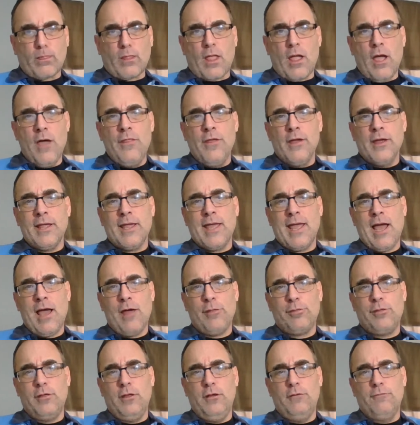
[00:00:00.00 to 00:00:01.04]
And then
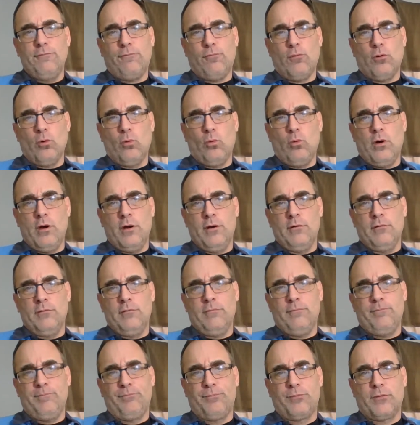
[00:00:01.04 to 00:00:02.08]
Kathy four
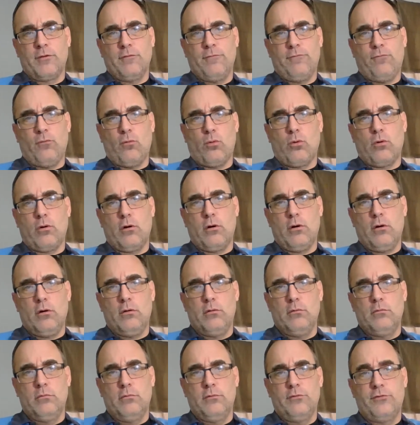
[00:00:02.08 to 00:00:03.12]
one four
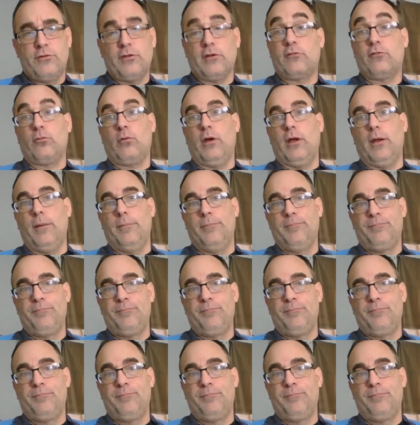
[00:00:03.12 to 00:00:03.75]
six three.